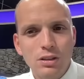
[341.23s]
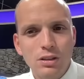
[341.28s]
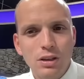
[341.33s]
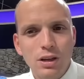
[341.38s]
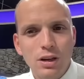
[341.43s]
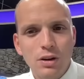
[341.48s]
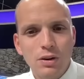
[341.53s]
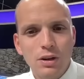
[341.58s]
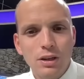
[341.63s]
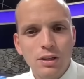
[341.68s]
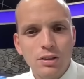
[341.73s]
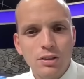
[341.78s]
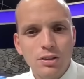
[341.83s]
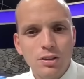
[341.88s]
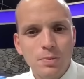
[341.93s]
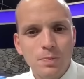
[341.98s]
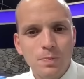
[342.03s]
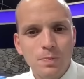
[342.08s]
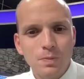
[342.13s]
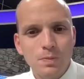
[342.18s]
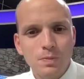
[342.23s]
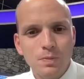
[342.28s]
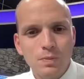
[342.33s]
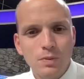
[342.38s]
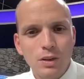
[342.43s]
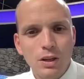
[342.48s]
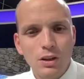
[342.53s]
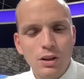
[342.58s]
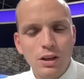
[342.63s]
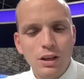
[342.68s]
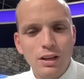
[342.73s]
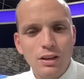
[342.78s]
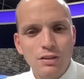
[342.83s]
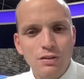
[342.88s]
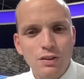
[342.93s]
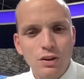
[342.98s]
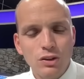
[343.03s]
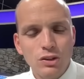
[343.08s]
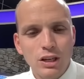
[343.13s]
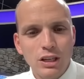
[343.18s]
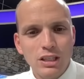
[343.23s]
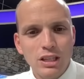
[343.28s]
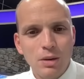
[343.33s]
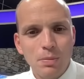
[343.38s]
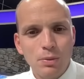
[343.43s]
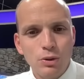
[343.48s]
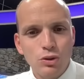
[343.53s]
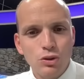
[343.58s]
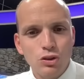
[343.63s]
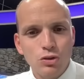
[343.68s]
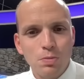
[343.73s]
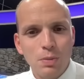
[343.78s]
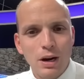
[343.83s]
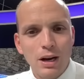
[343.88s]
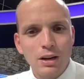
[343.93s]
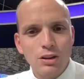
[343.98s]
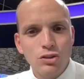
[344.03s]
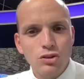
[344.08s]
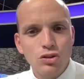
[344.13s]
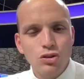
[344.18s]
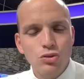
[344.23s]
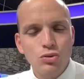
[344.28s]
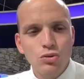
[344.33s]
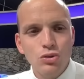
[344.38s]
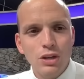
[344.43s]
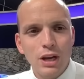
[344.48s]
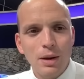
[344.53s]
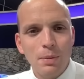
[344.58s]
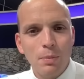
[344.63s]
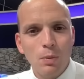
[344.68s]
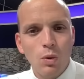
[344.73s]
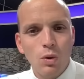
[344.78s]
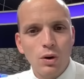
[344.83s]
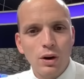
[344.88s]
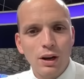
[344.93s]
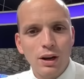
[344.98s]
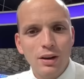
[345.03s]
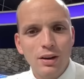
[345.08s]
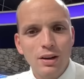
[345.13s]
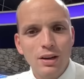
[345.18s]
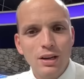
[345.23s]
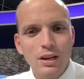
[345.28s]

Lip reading: There it is. Look at these feels like temperatures by Tuesday morning.